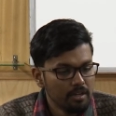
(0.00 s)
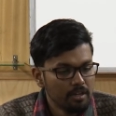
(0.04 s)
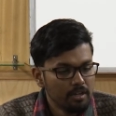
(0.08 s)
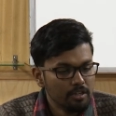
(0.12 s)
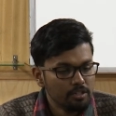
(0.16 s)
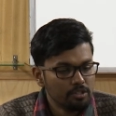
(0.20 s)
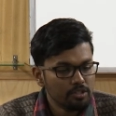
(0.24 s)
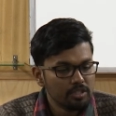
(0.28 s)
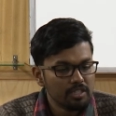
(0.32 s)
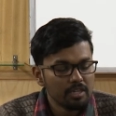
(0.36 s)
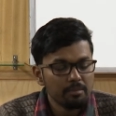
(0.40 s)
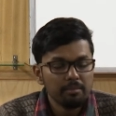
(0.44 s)

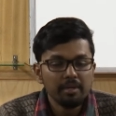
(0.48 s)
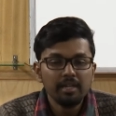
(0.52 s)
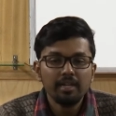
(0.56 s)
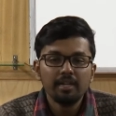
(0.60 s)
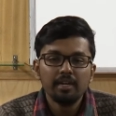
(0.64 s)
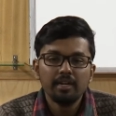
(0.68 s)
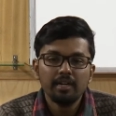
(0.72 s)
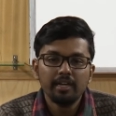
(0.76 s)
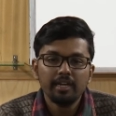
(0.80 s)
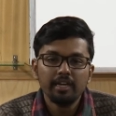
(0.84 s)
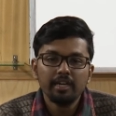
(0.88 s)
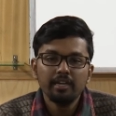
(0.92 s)
So
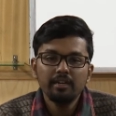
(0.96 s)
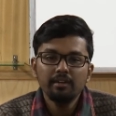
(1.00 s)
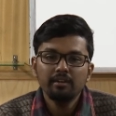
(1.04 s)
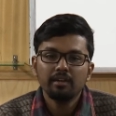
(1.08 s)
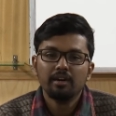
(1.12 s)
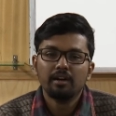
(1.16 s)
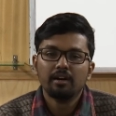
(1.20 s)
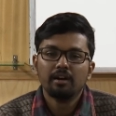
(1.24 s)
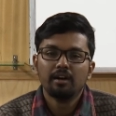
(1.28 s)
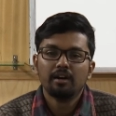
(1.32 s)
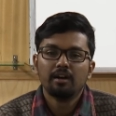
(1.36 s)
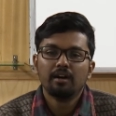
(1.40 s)
similarly,
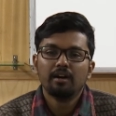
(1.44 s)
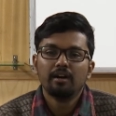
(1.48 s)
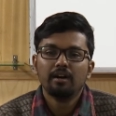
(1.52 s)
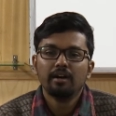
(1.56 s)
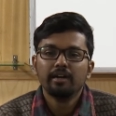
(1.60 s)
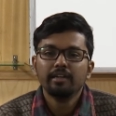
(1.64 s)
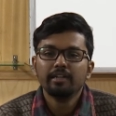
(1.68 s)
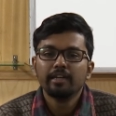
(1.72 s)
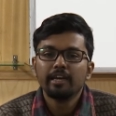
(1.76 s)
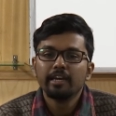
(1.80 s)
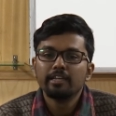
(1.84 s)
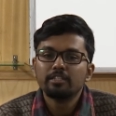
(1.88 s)

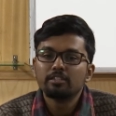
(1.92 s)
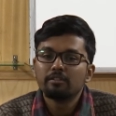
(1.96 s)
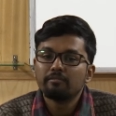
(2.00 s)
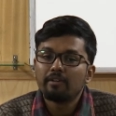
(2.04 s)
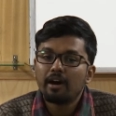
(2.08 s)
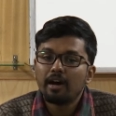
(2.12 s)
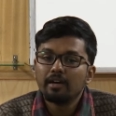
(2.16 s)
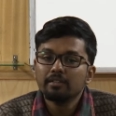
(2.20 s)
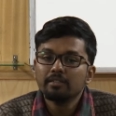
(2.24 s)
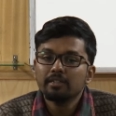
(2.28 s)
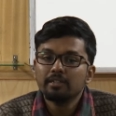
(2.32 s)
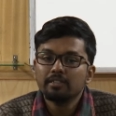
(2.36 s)
in case of
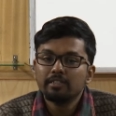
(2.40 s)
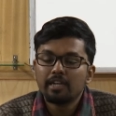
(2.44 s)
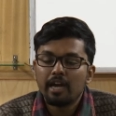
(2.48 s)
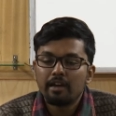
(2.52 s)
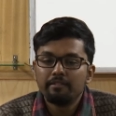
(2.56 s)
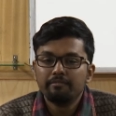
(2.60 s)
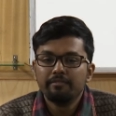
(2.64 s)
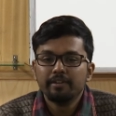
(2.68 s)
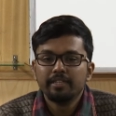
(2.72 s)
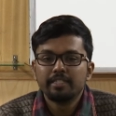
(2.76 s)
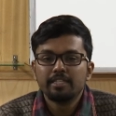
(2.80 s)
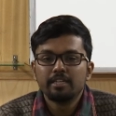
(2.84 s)
other
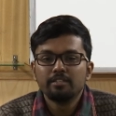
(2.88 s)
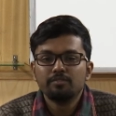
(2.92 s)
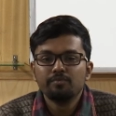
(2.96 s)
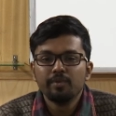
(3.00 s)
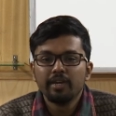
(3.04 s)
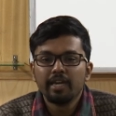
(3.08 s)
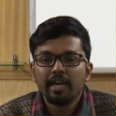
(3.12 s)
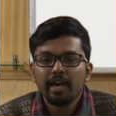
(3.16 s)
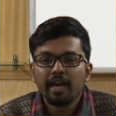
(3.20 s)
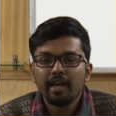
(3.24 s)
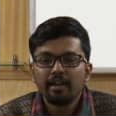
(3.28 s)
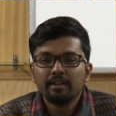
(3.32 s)
typefaces,
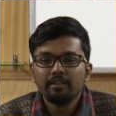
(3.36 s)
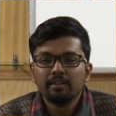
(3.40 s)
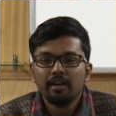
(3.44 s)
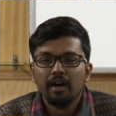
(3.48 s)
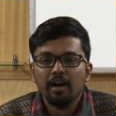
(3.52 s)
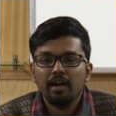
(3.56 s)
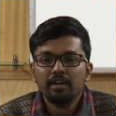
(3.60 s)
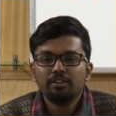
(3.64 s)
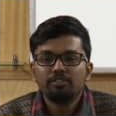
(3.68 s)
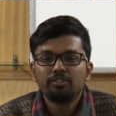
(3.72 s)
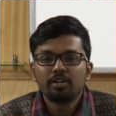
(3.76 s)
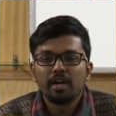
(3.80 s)
we
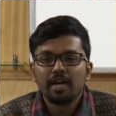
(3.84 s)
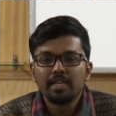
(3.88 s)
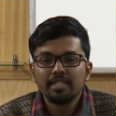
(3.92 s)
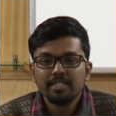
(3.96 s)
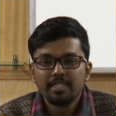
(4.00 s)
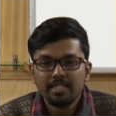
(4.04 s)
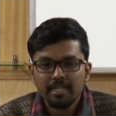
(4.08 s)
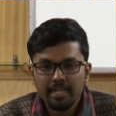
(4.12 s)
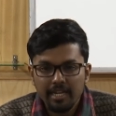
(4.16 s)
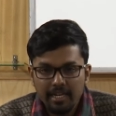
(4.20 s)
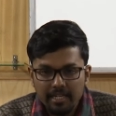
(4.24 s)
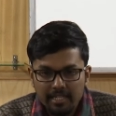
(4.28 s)
can
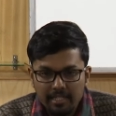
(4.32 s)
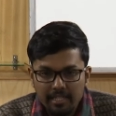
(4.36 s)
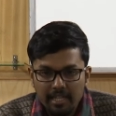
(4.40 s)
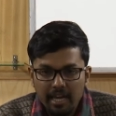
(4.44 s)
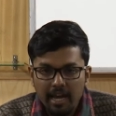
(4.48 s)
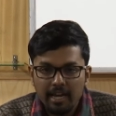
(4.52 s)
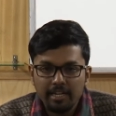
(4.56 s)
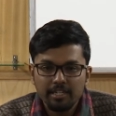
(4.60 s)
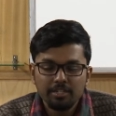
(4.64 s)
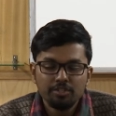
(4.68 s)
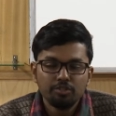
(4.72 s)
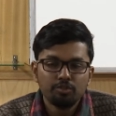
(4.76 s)
translate
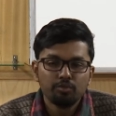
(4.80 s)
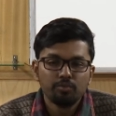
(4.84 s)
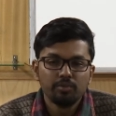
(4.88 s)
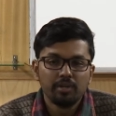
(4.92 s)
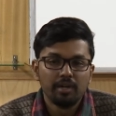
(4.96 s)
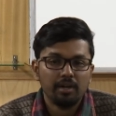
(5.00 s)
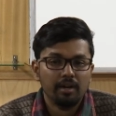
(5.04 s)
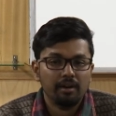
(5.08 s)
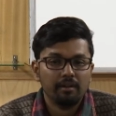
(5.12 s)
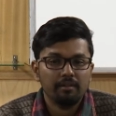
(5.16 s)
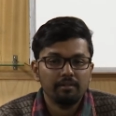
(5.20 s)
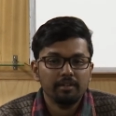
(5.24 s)
that
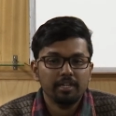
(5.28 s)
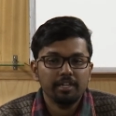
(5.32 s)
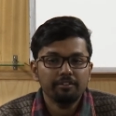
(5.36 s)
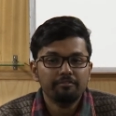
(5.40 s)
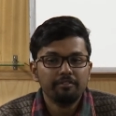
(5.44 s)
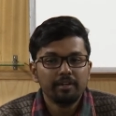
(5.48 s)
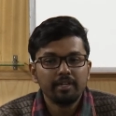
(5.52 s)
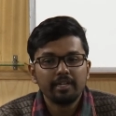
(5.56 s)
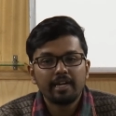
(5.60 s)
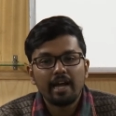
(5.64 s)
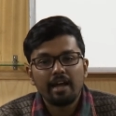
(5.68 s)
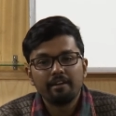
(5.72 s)
into
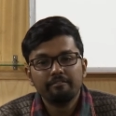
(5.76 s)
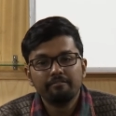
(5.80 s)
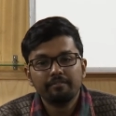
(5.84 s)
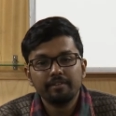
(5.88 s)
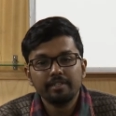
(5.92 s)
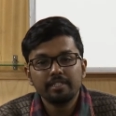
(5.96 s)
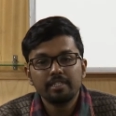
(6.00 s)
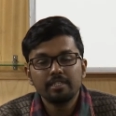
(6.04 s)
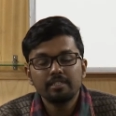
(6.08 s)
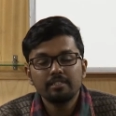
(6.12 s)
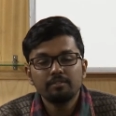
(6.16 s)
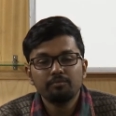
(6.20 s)
different
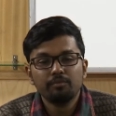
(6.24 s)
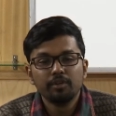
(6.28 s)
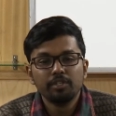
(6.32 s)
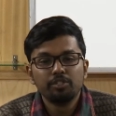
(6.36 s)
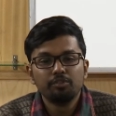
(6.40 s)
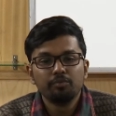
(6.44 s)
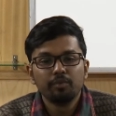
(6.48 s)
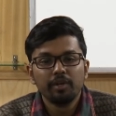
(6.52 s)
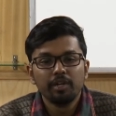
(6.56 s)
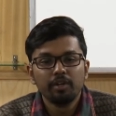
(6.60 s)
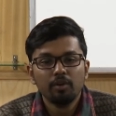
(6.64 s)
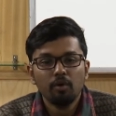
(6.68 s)
typefaces
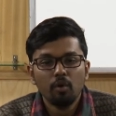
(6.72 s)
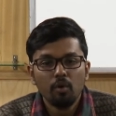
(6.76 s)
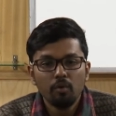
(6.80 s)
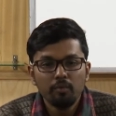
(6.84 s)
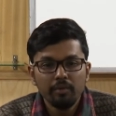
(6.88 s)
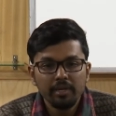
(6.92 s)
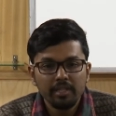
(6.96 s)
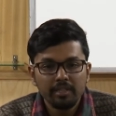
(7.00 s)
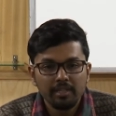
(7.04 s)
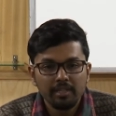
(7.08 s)
which will go with